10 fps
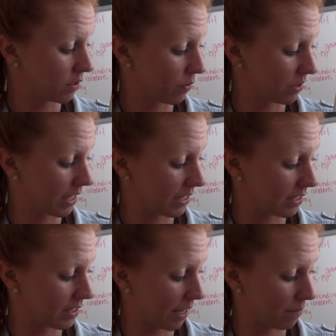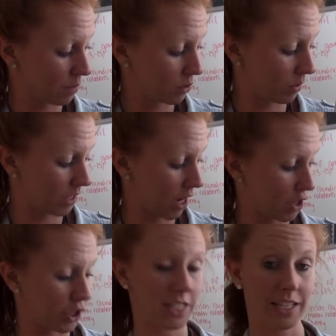so it stays the same. So it's
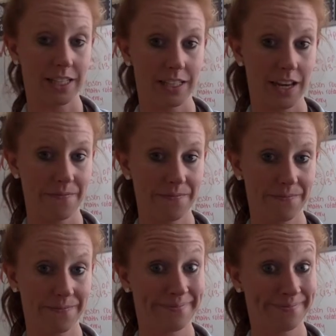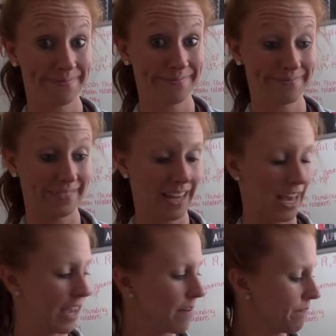160. Okay?